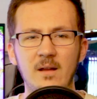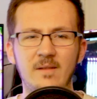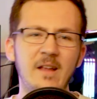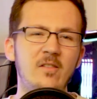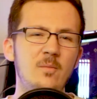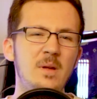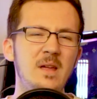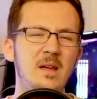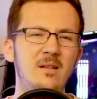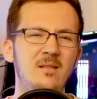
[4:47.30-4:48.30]
tends to
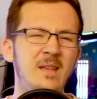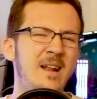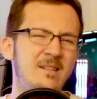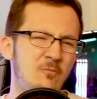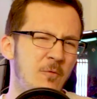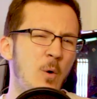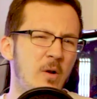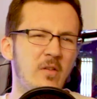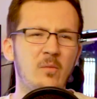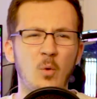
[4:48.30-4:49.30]
be that it
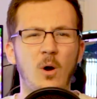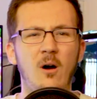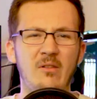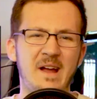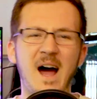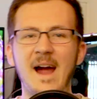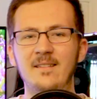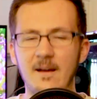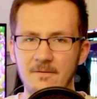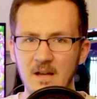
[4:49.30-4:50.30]
focuses more on like high
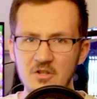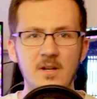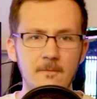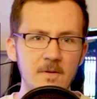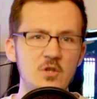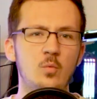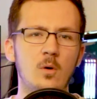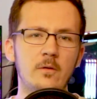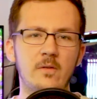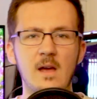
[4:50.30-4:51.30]
definition
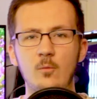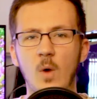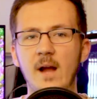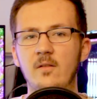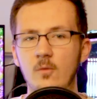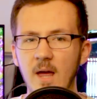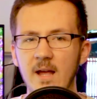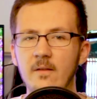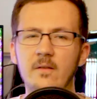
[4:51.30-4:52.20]
visuals than Y2K,